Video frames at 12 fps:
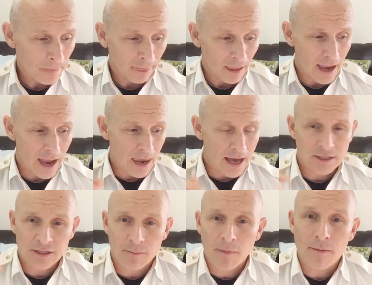And I sent
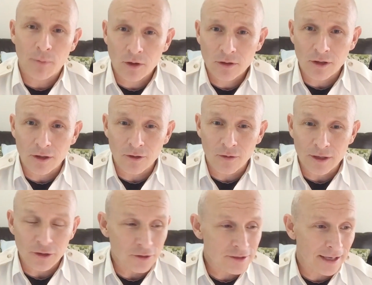my book to you, and you
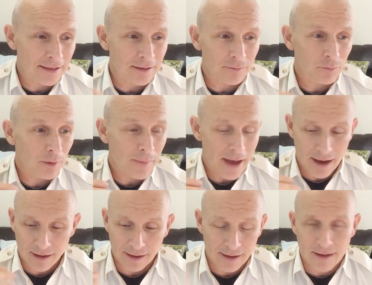sent it me back
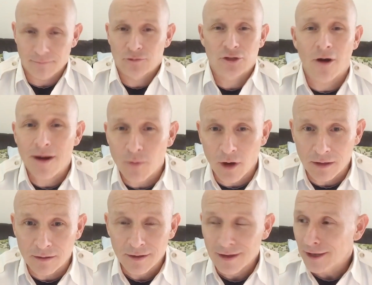like, I'm sorry, brother,
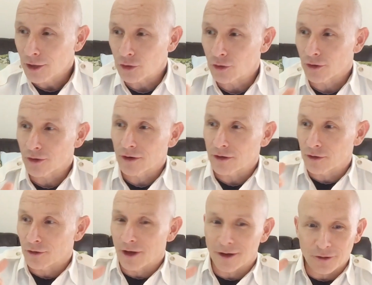you're
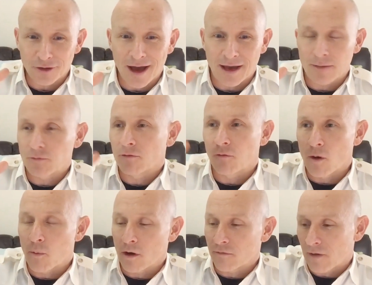not up to
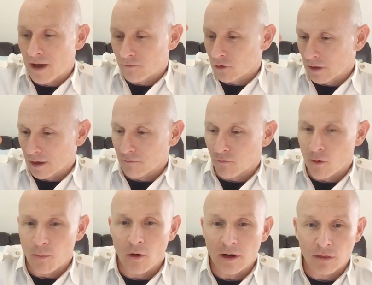4.5. You're like a
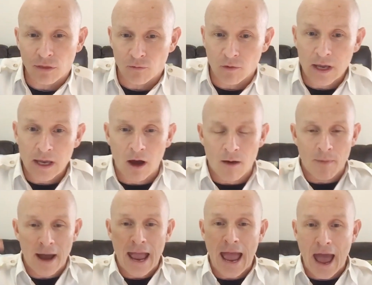4.3 on my
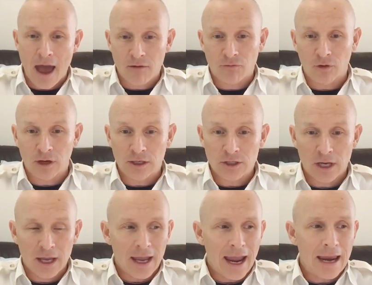average.
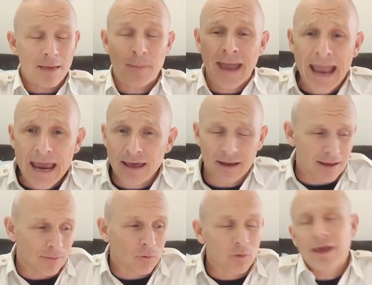And I panicked.
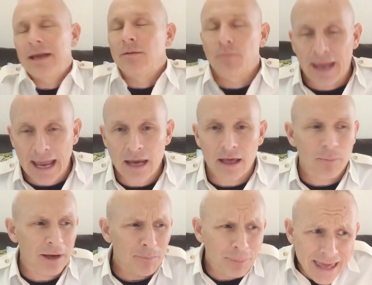Well, I didn't panic, but I'm
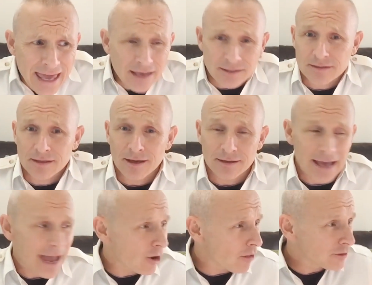pissed because I had
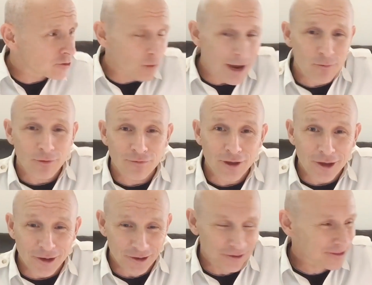all these great
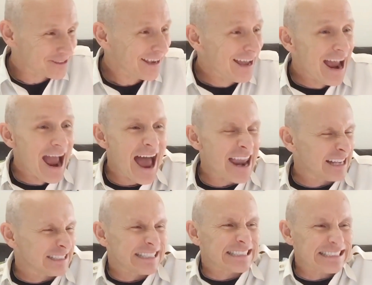reviews, and I was
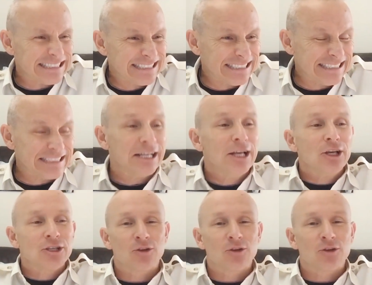like, ugh. So